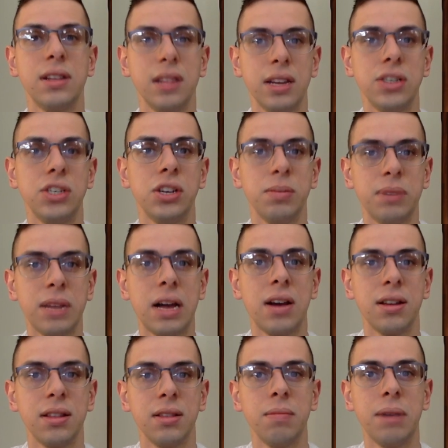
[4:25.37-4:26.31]
and they jumped
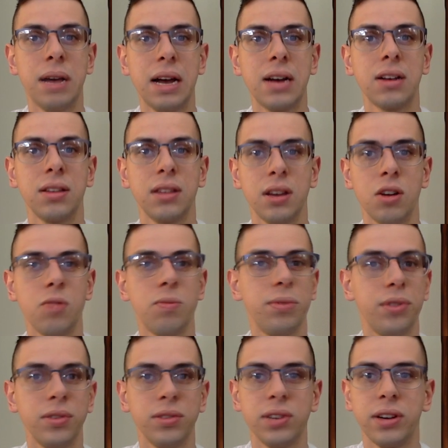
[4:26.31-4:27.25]
out of the back. They
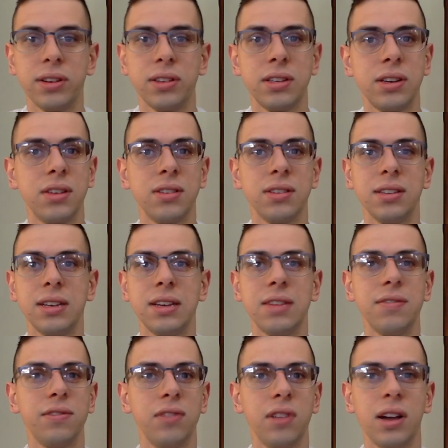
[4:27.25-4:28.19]
opened those air stairs
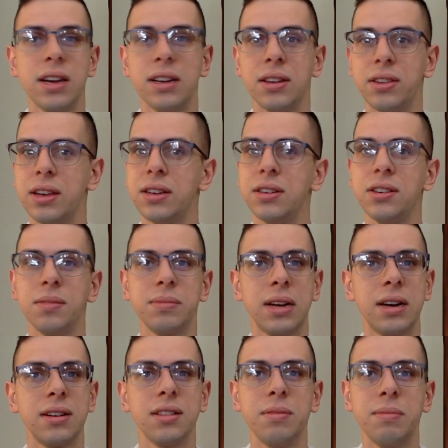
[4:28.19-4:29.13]
in flight, and they jumped
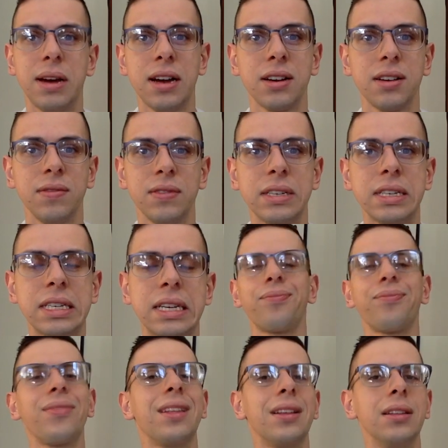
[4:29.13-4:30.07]
out of the back of it.
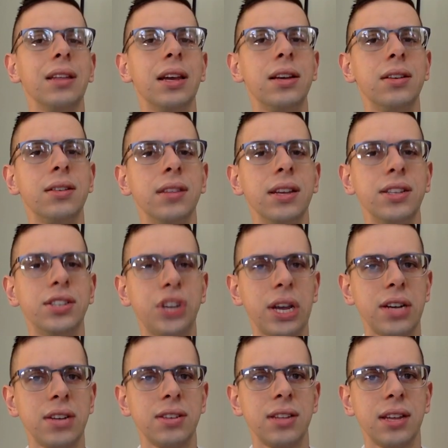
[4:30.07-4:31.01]
Later, they
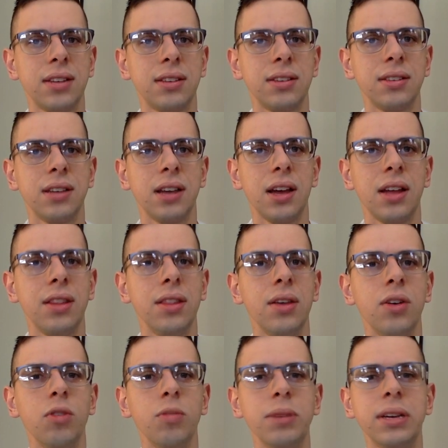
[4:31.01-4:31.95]
changed that design,
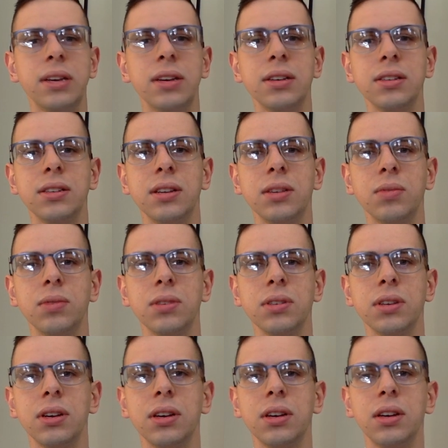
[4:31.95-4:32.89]
though, because there
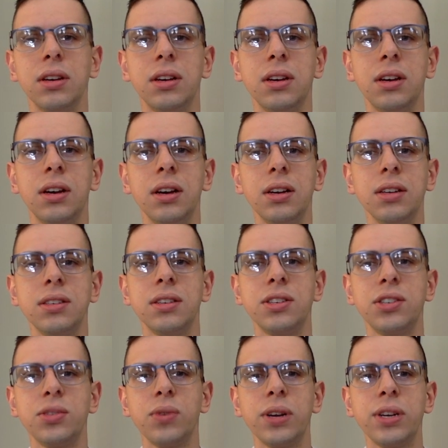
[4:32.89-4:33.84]
was a
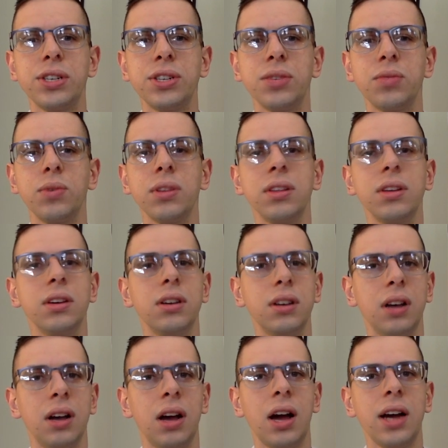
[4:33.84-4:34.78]
situation with
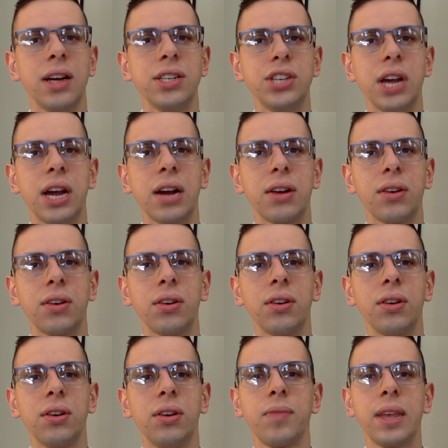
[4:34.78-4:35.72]
a hijacker,
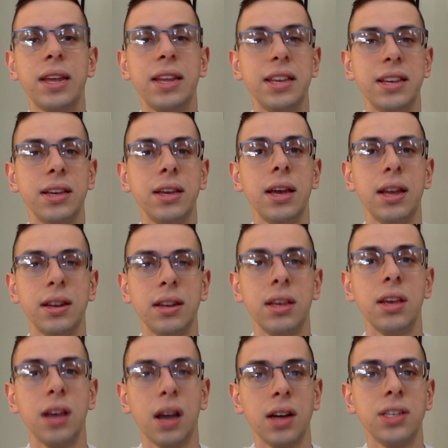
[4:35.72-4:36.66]
and
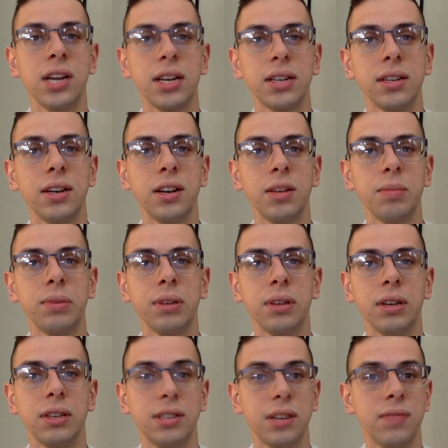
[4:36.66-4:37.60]
he hijacked an
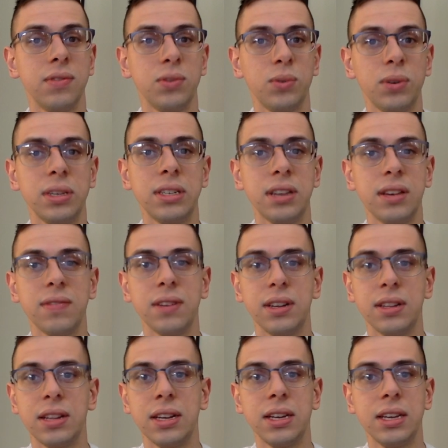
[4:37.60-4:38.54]
airplane, a
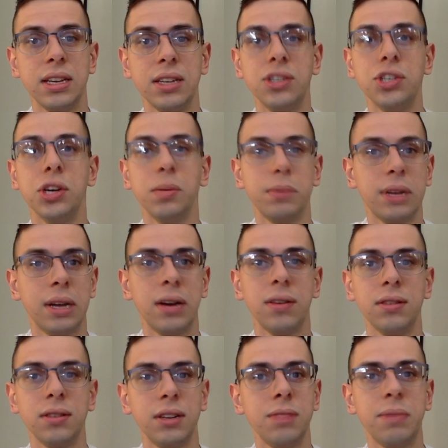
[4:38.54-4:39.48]
727, and then he jumped
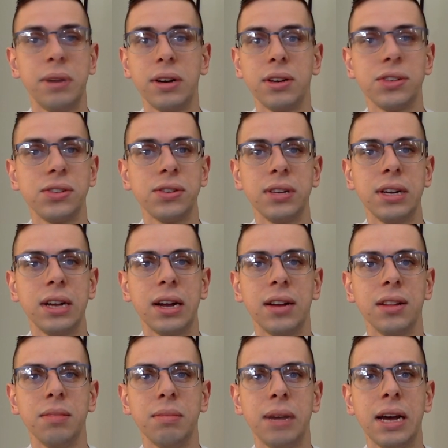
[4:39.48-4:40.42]
out, he parachuted out
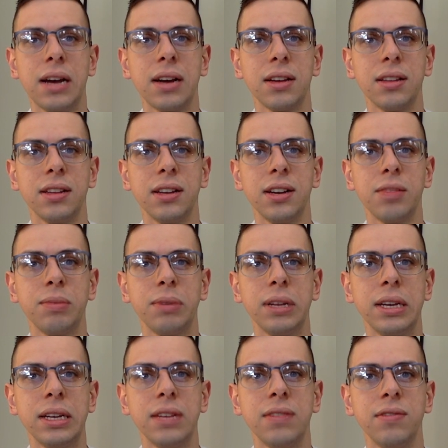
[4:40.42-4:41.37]
of the back of the
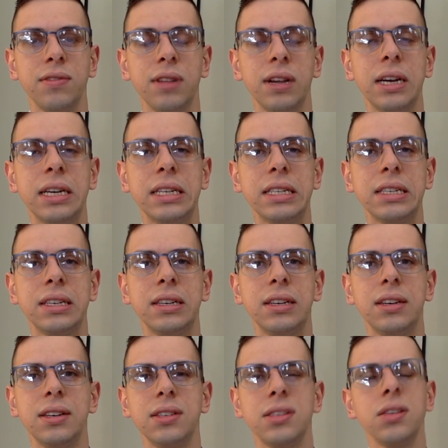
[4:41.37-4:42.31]
airplane in flight.
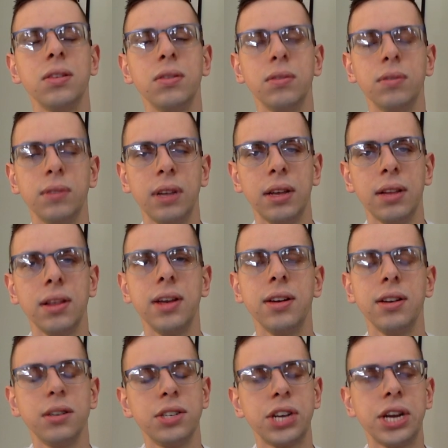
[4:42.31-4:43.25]
So they
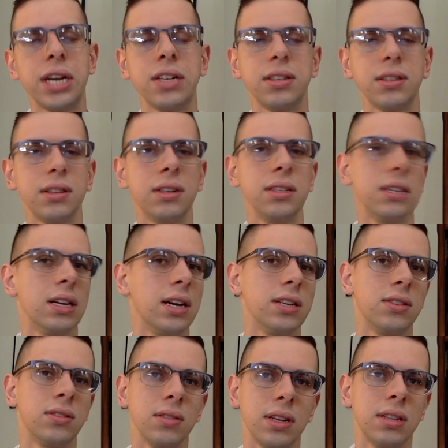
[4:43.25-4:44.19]
later changed the
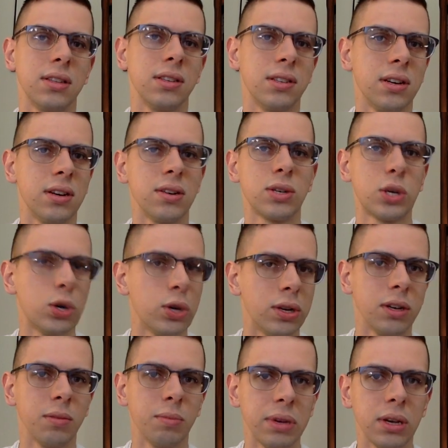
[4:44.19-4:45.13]
design so that the stairs
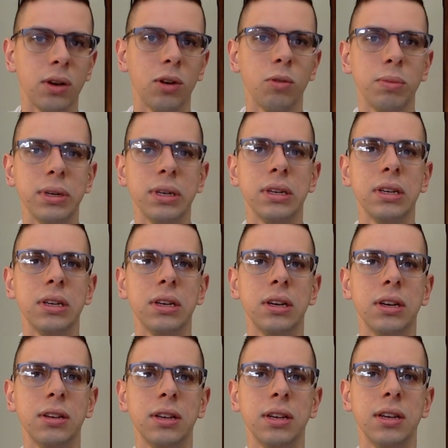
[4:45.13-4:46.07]
couldn't be opened
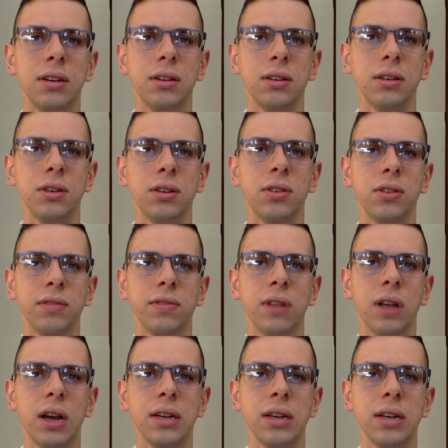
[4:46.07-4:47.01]
during
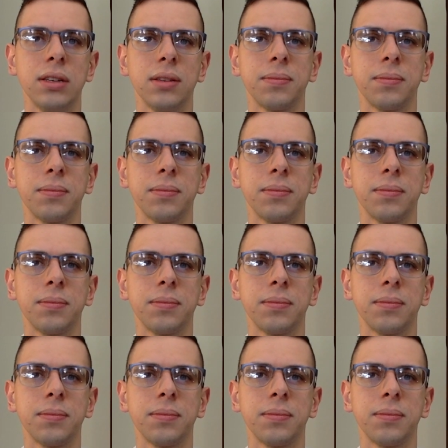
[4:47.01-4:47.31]
flight.